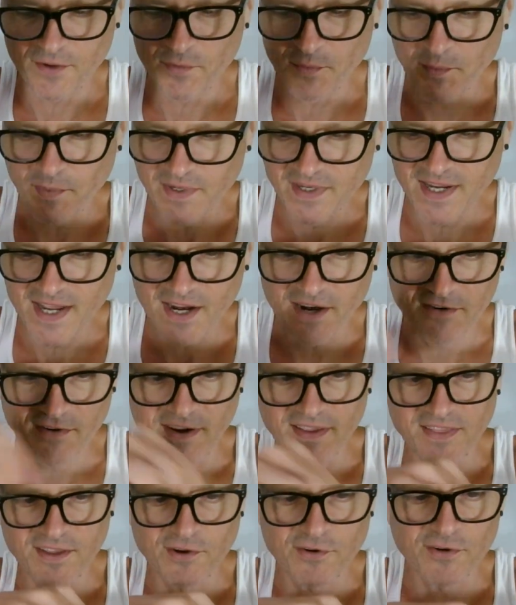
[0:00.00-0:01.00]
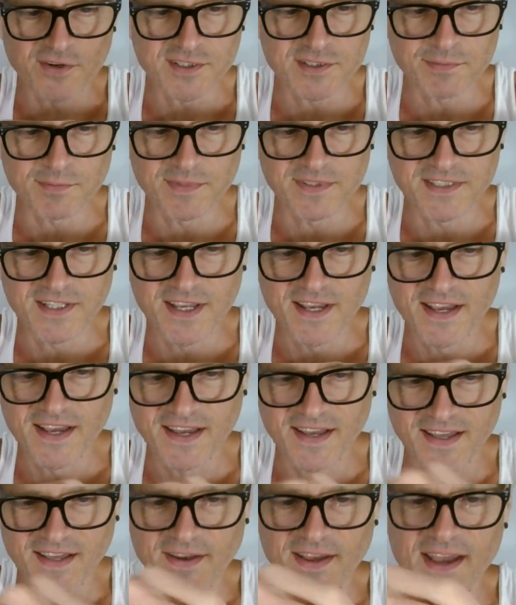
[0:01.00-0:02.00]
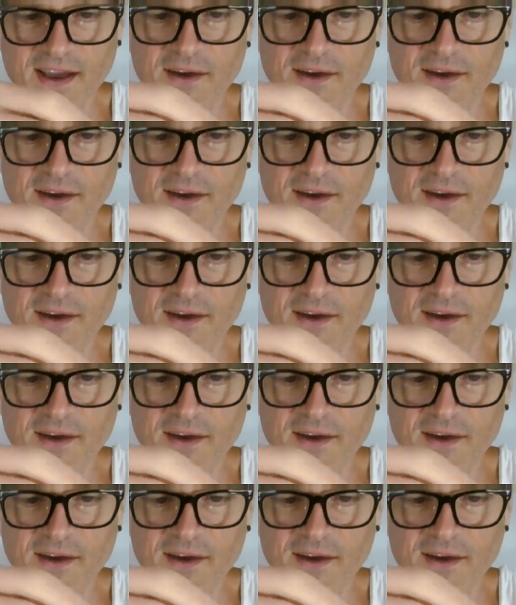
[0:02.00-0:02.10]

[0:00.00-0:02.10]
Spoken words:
when we decorate the Christmas. Yeah,